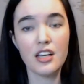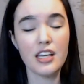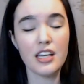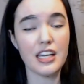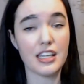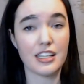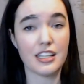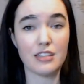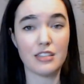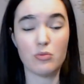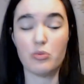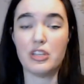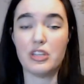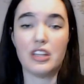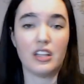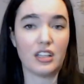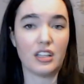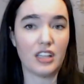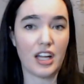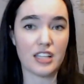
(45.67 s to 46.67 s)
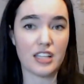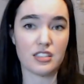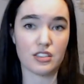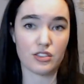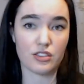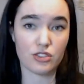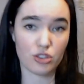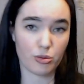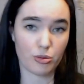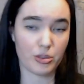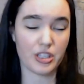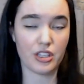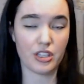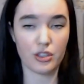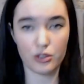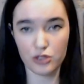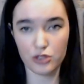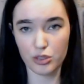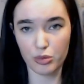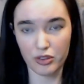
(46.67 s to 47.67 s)
It can be the classic superhero,
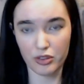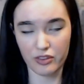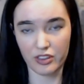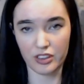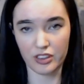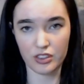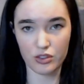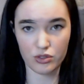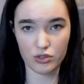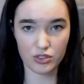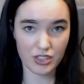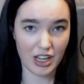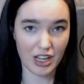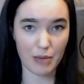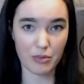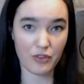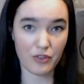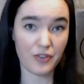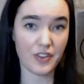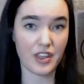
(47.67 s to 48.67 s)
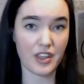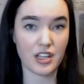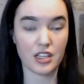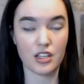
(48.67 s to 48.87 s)
supervillain type of thing.